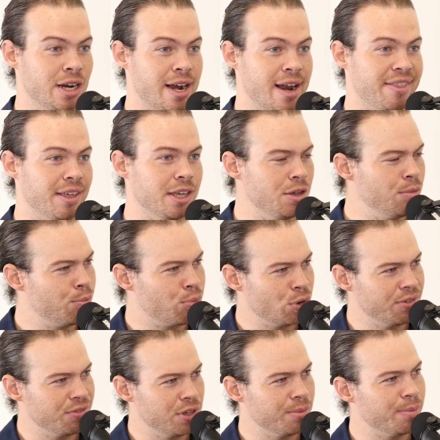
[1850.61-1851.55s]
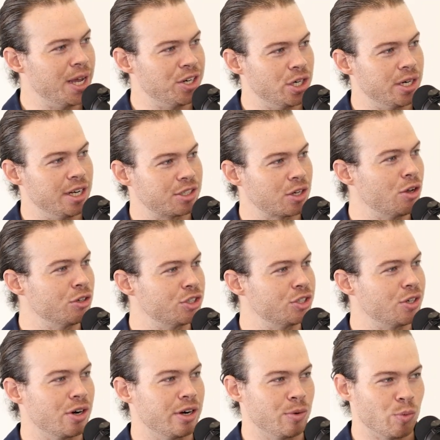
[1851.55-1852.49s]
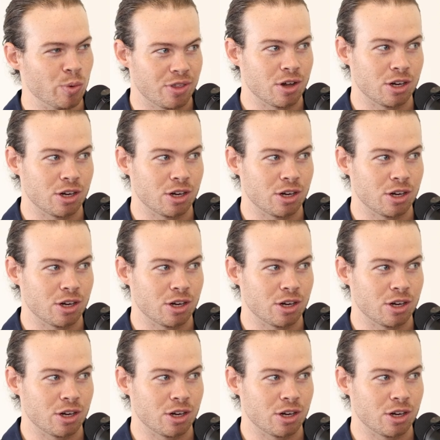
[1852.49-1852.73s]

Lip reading: And I think you briefly mentioned it's all starting with